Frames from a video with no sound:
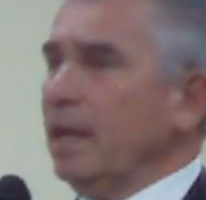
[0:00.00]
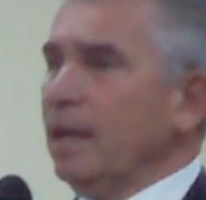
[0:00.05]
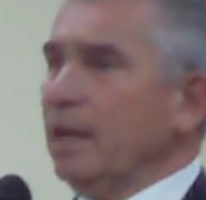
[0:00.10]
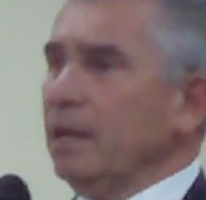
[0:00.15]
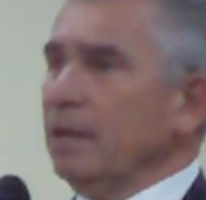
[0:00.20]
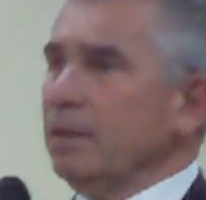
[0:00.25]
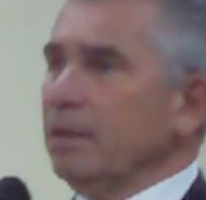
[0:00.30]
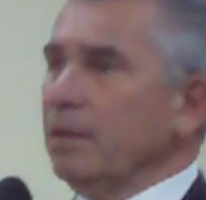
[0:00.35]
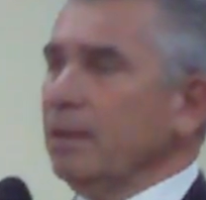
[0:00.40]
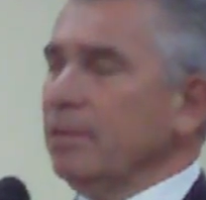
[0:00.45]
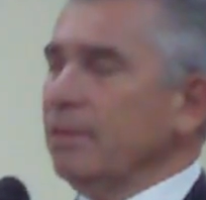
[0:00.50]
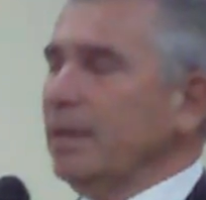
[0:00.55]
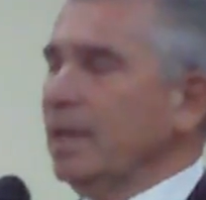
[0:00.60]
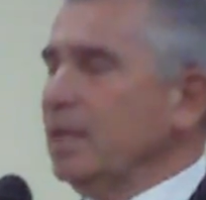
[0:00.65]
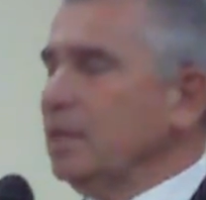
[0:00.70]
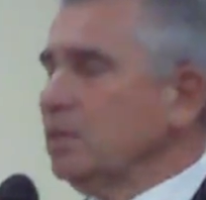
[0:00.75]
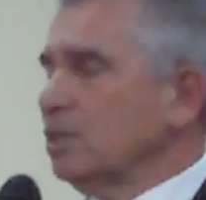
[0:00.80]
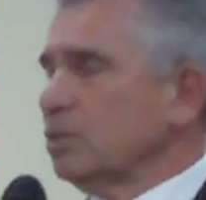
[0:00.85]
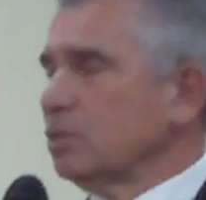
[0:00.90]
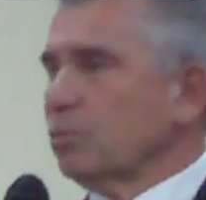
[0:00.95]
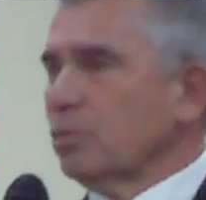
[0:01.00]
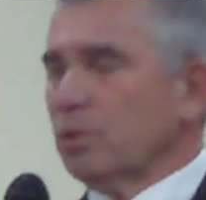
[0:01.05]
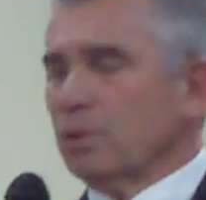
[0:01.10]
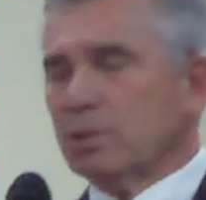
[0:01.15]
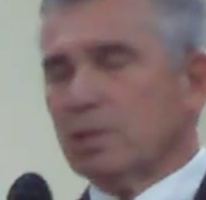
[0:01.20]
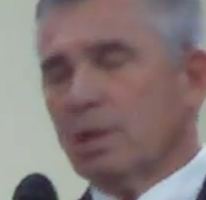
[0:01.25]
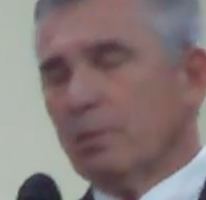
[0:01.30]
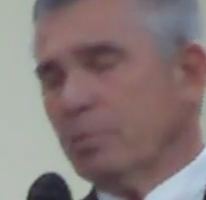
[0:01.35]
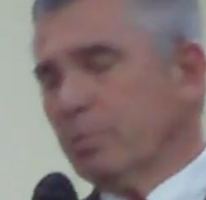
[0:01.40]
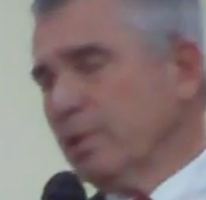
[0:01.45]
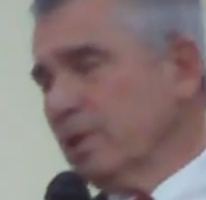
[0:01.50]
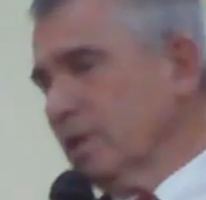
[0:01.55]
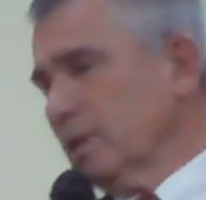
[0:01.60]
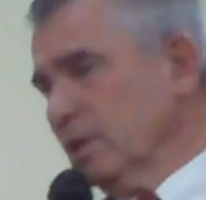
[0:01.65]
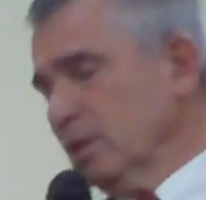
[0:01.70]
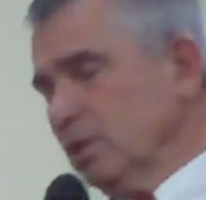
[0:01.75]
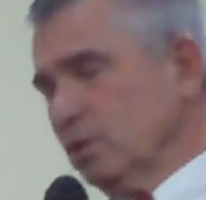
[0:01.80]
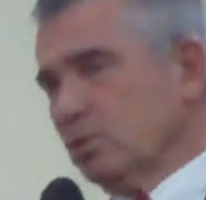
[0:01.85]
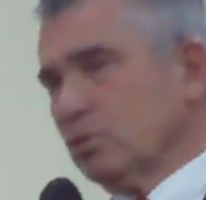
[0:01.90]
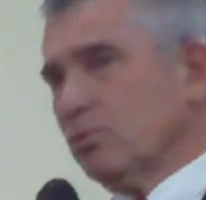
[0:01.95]
And they just were
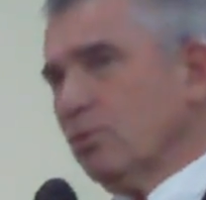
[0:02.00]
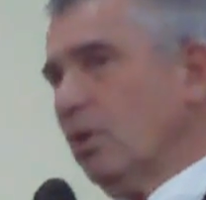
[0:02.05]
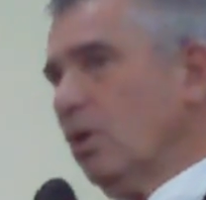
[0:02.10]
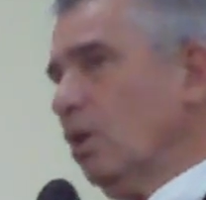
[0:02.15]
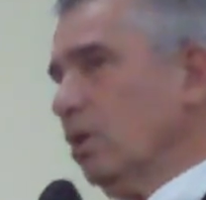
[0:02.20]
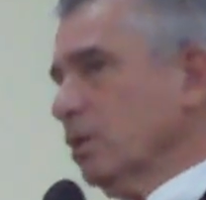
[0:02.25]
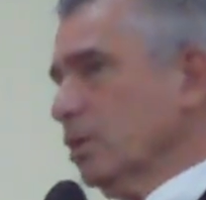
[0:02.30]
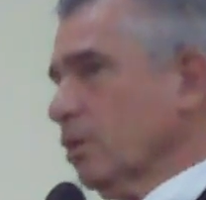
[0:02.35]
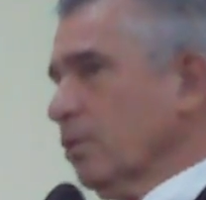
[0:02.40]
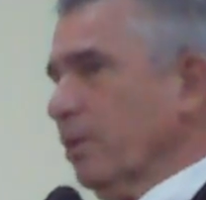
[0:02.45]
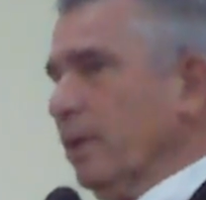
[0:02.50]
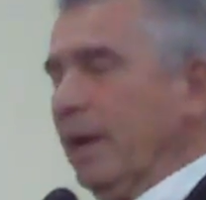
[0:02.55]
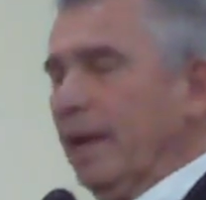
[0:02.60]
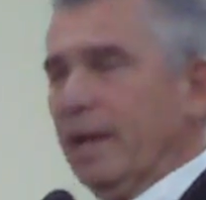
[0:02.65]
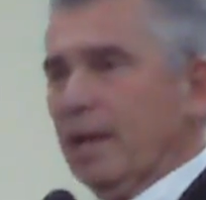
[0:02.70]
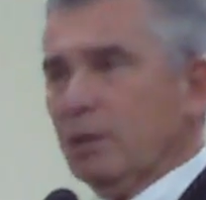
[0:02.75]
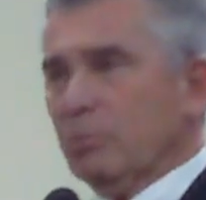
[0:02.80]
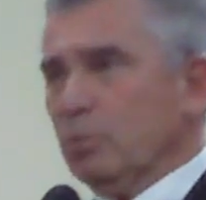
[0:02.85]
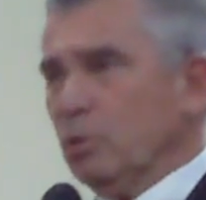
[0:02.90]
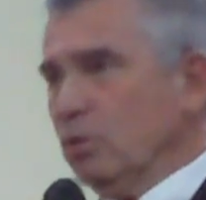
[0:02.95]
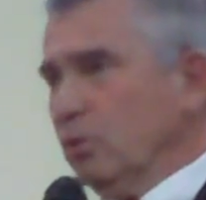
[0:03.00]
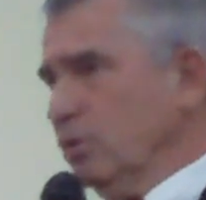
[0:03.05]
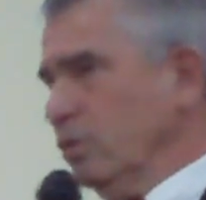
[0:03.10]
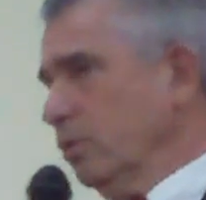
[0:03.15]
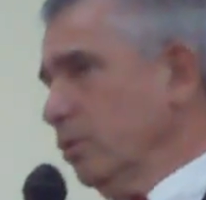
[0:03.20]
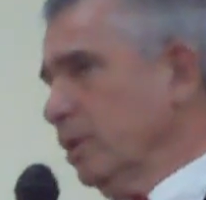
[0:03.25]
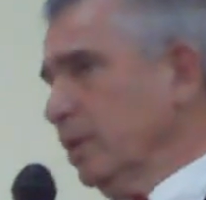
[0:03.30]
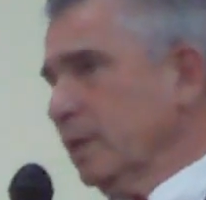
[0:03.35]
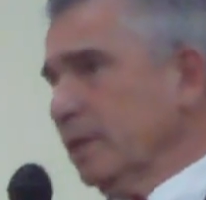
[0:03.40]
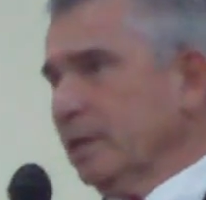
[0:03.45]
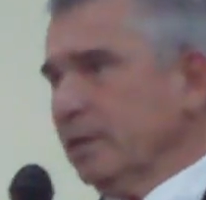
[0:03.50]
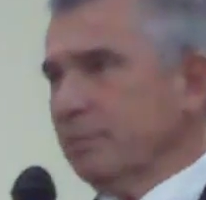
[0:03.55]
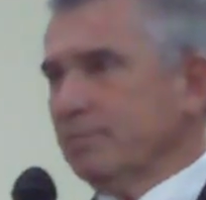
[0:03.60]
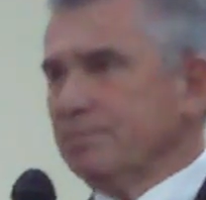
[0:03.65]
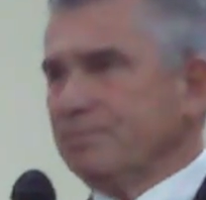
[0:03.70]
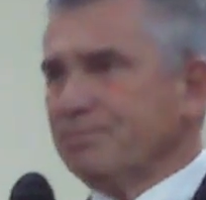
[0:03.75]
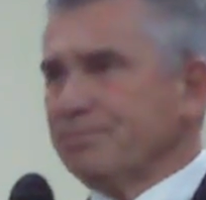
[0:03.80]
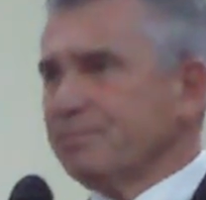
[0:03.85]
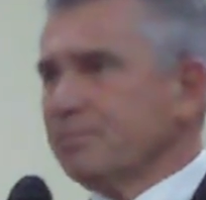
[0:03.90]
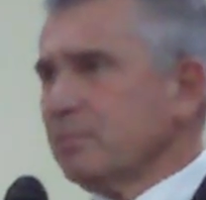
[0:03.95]
completely distraught, crying and boo-hooing
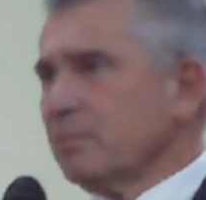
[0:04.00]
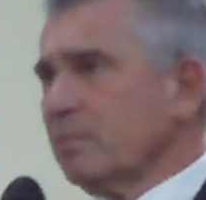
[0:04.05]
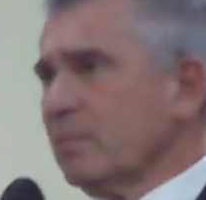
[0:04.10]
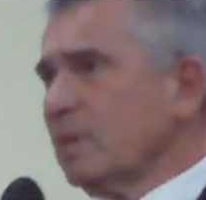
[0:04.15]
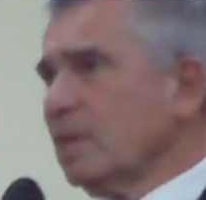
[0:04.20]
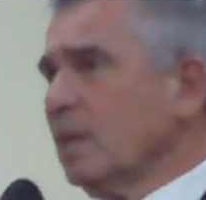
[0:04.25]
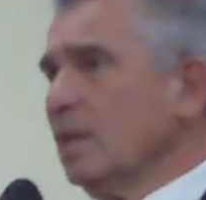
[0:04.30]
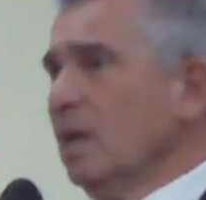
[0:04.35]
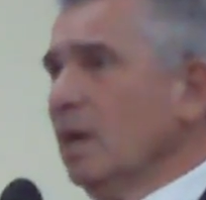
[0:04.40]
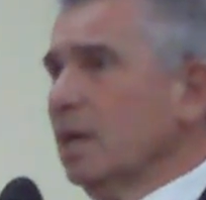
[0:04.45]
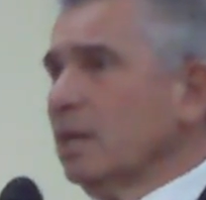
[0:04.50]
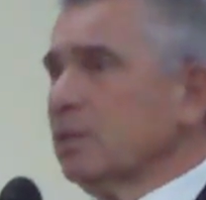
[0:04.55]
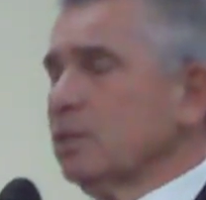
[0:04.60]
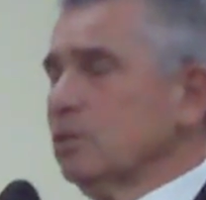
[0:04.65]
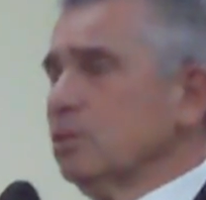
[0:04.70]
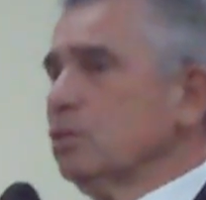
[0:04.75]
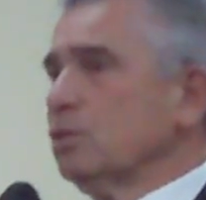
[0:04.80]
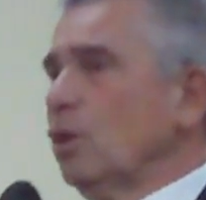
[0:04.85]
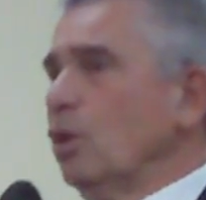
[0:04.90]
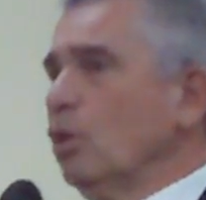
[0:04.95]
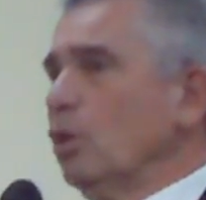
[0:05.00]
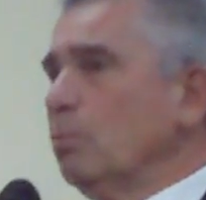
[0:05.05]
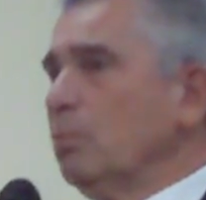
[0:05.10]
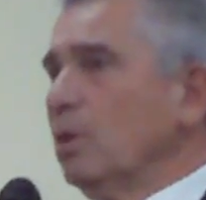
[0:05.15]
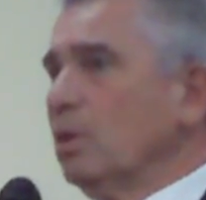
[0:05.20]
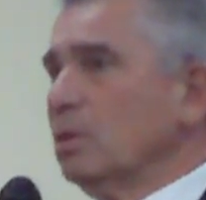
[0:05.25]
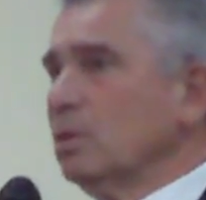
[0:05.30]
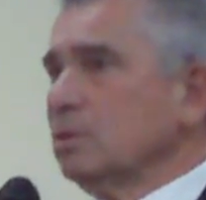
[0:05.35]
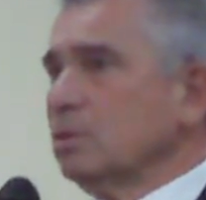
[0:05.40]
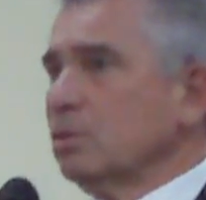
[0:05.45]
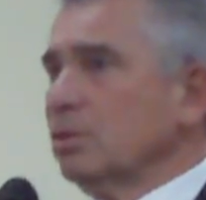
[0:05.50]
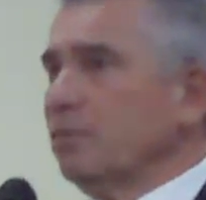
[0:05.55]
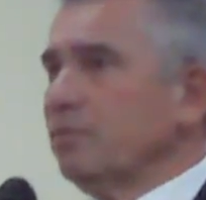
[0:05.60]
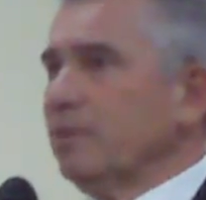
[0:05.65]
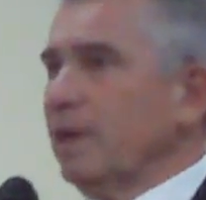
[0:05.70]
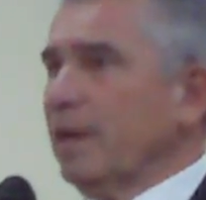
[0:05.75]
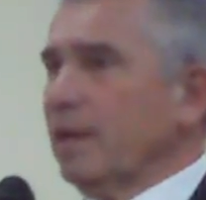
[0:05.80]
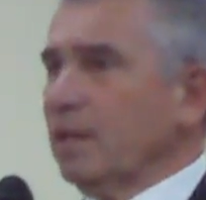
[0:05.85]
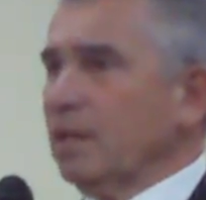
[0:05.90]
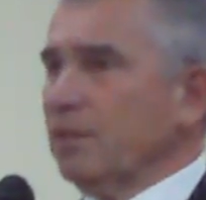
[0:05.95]
and unconsolable. And
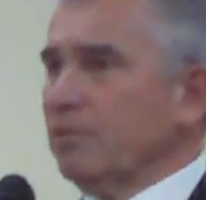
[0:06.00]
so